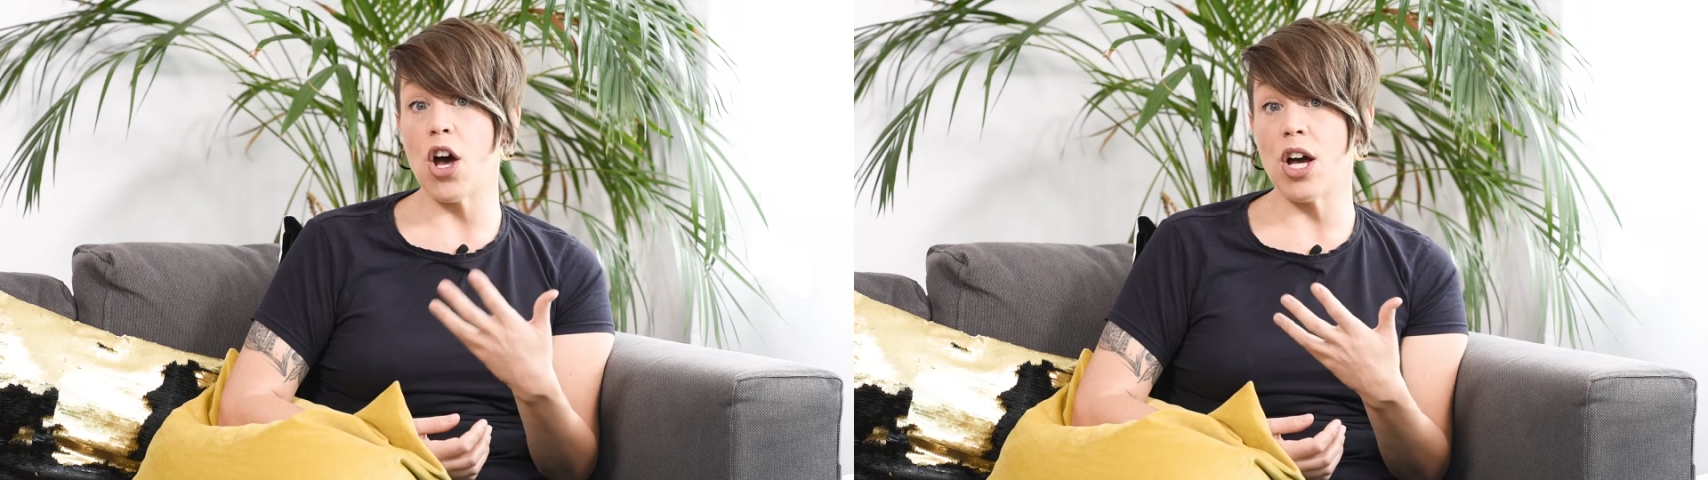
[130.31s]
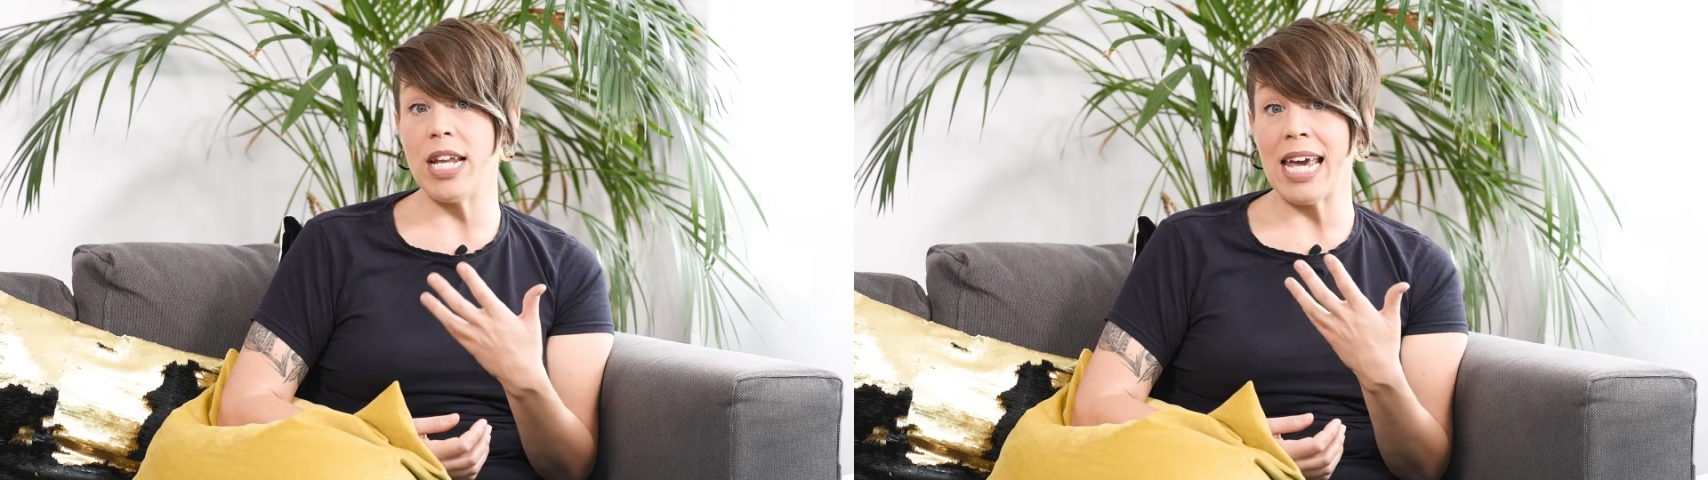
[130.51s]

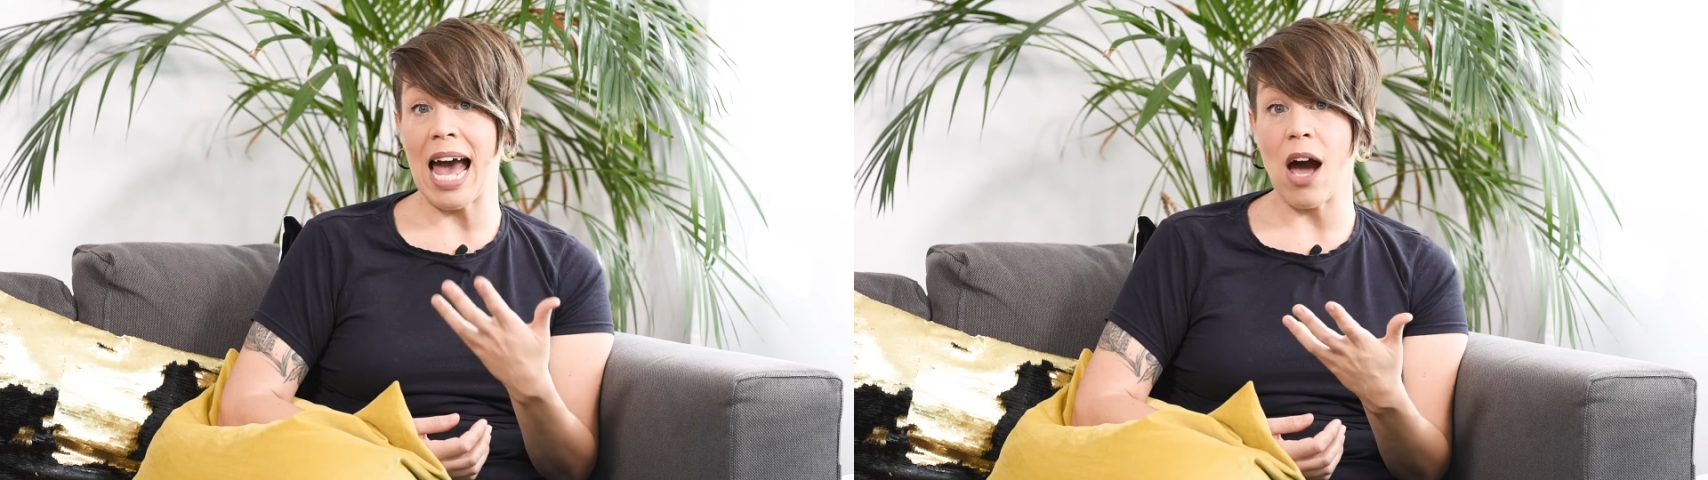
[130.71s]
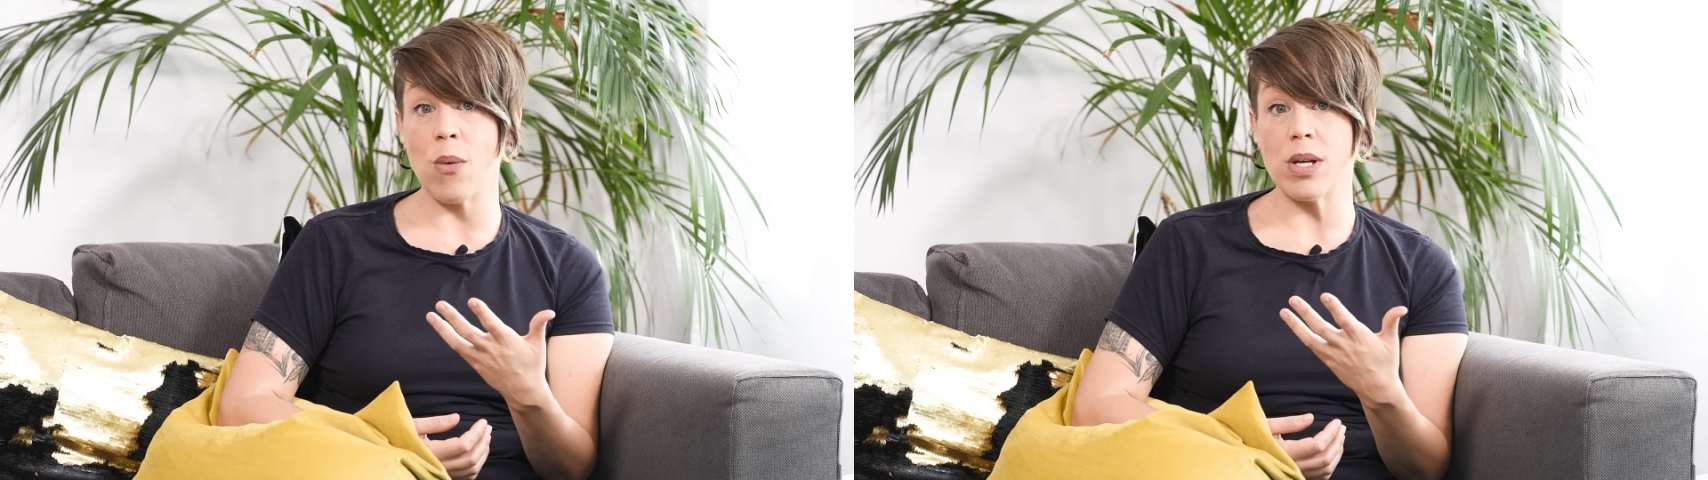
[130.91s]
early
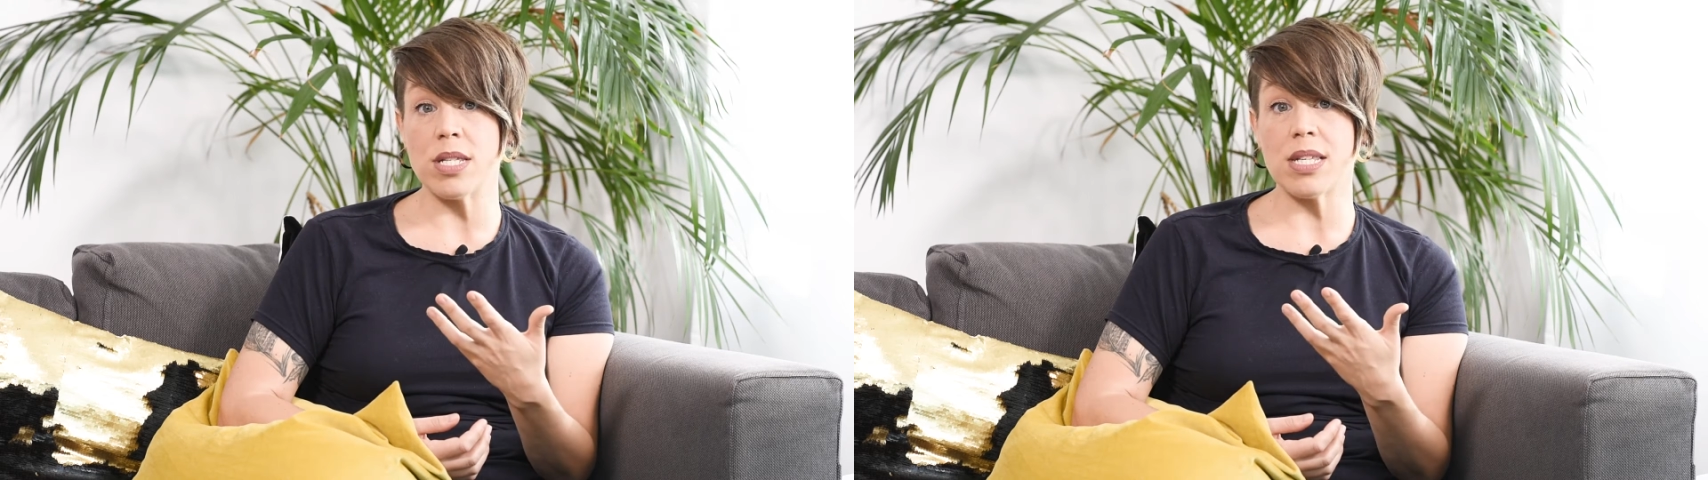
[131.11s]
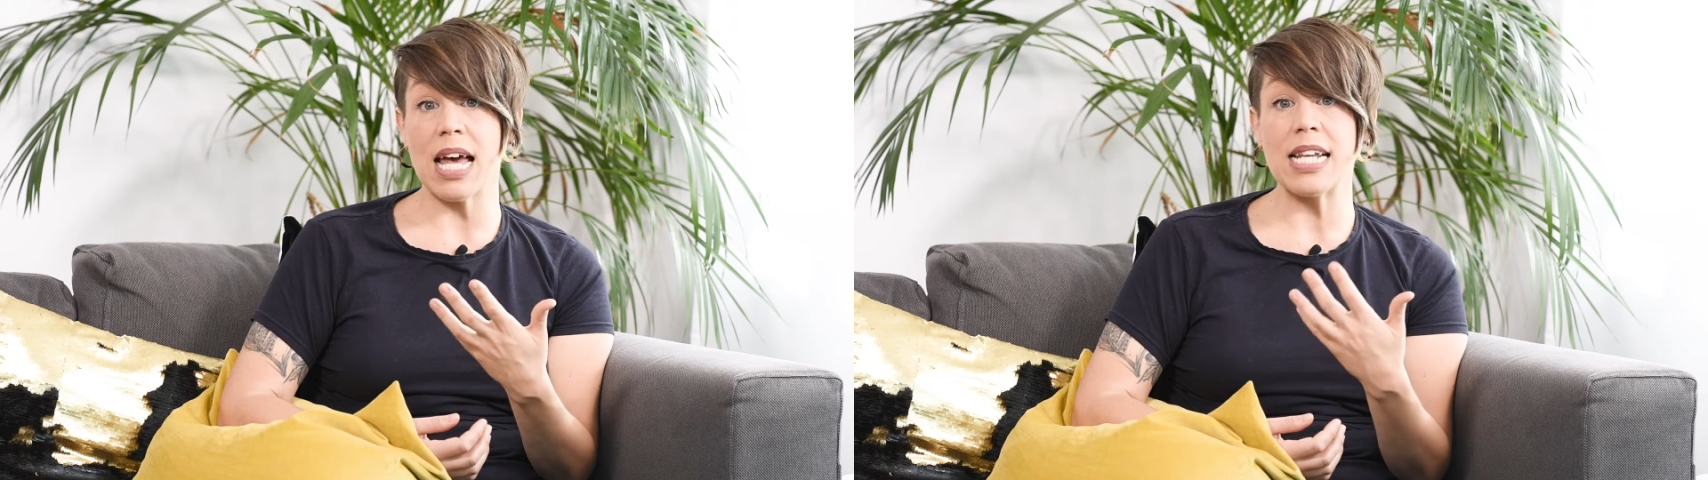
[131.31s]

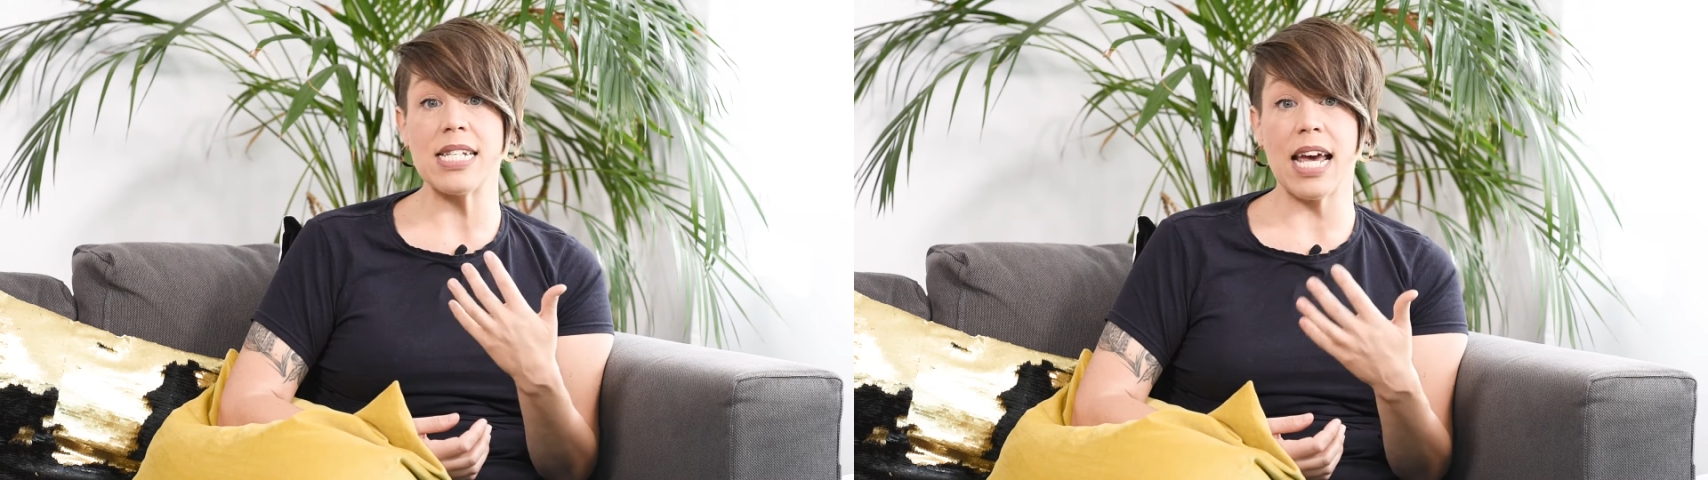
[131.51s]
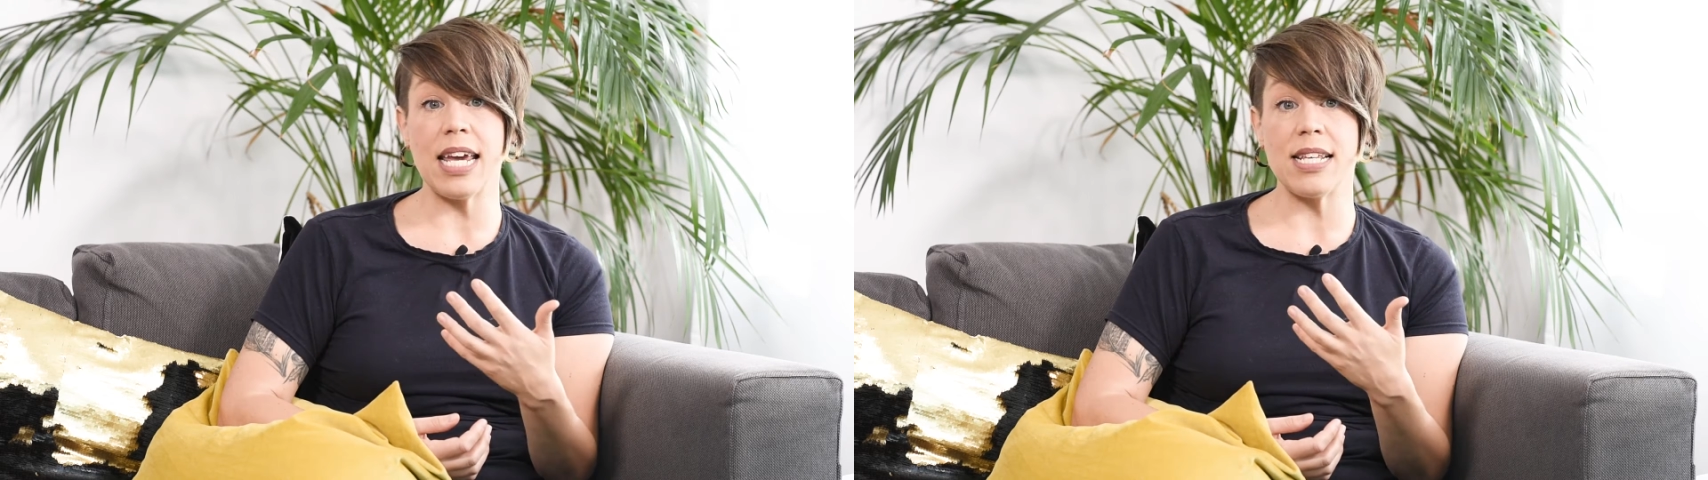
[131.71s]
hours
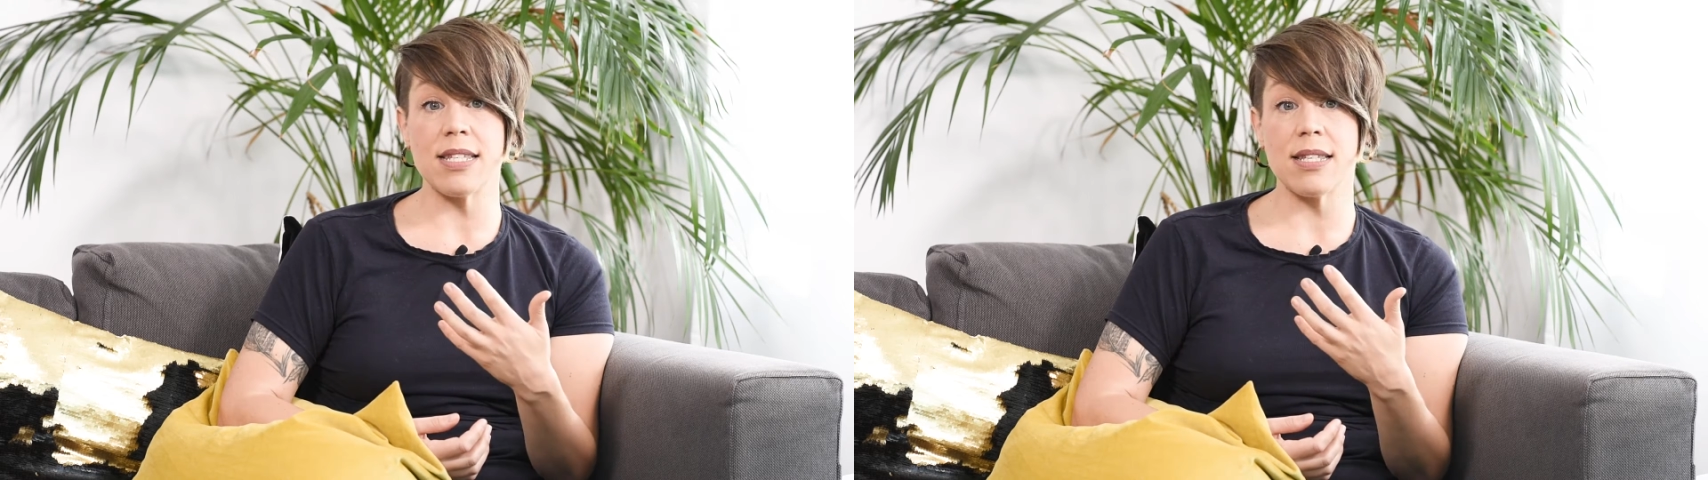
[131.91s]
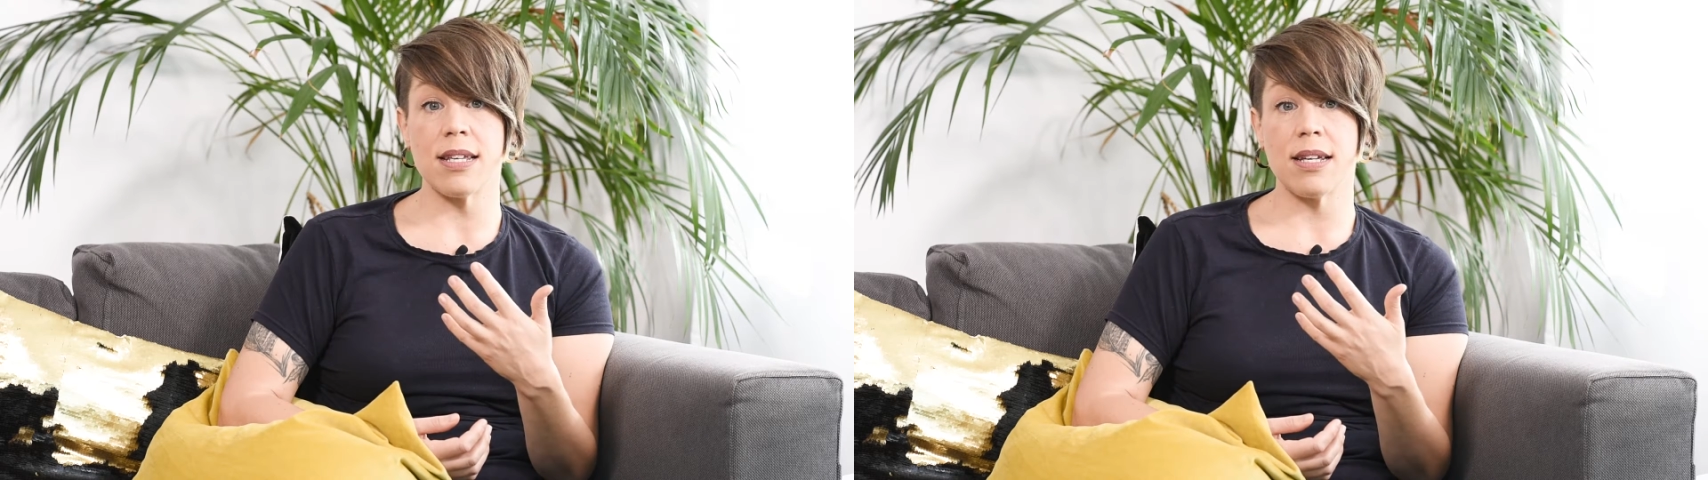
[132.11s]
and
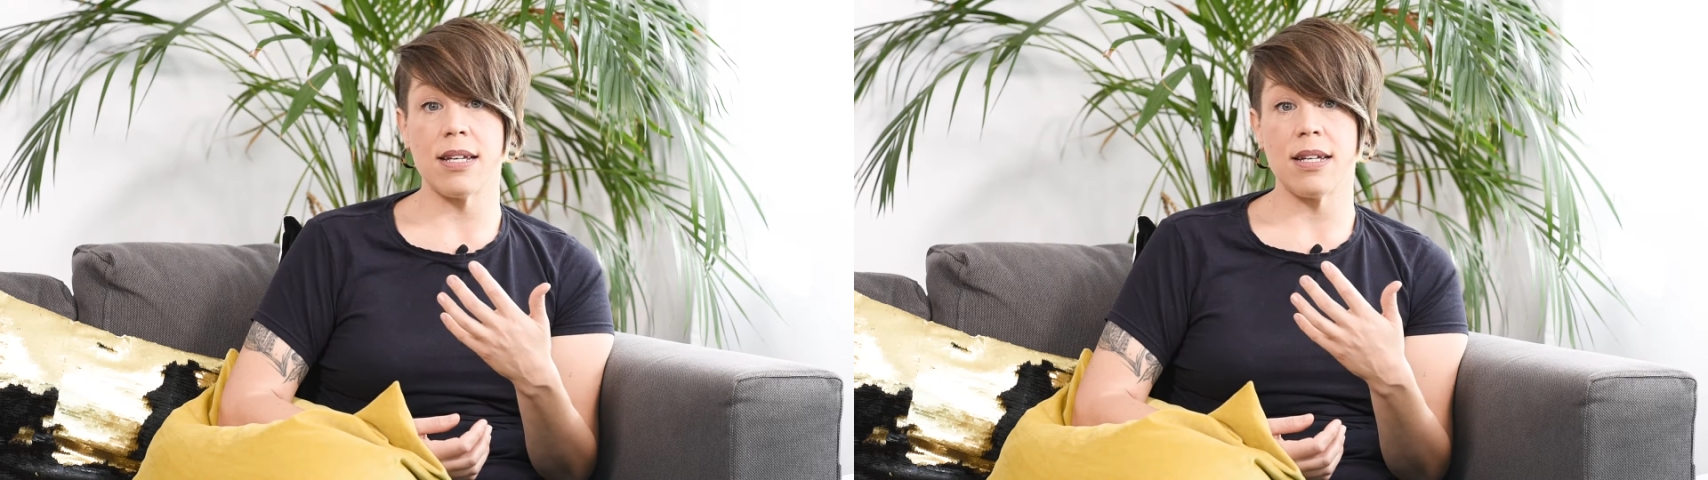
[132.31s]
days?